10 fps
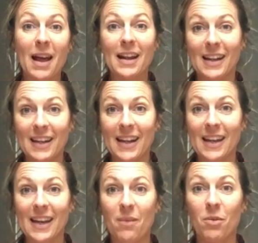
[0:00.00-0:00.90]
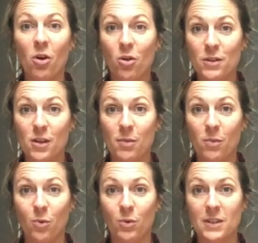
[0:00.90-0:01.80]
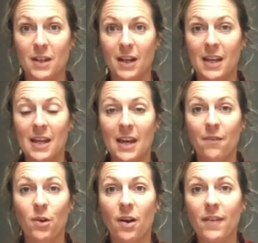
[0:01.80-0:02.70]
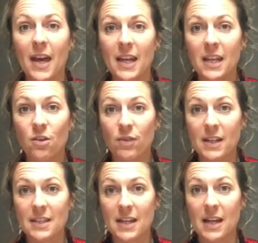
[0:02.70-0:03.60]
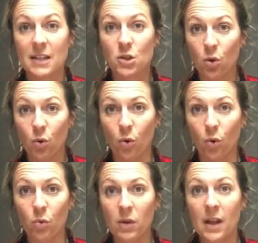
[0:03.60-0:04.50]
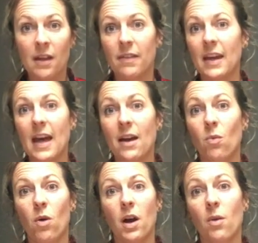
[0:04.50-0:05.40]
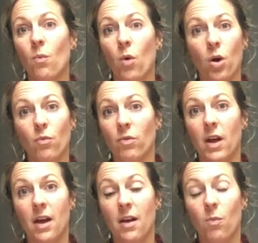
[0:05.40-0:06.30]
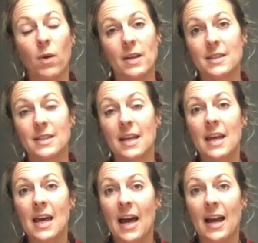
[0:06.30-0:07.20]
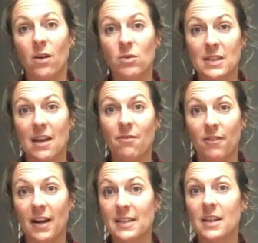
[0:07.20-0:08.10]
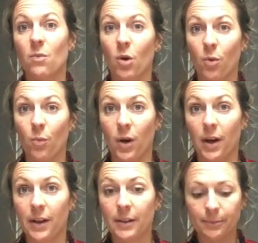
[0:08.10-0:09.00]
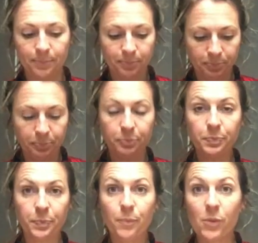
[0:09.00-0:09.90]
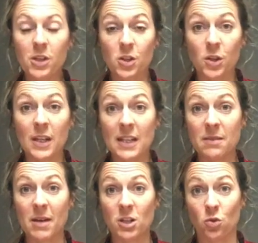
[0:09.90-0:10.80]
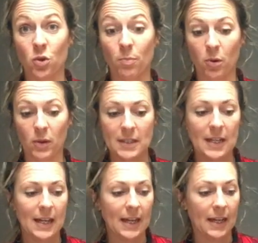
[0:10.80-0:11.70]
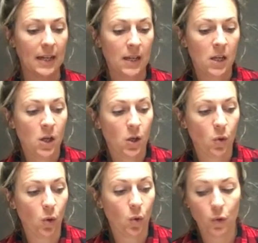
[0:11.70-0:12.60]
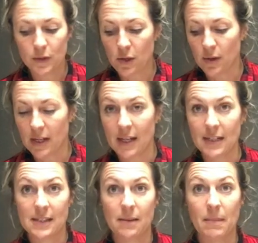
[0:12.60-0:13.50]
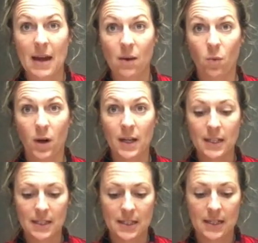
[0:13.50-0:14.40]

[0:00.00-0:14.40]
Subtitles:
and clean it again with hot soapy water. If you have any grease in it at all, the egg white won't whisk and it will stay flat and it won't work. So you need to make sure your bowl is clean. You'll also need some egg white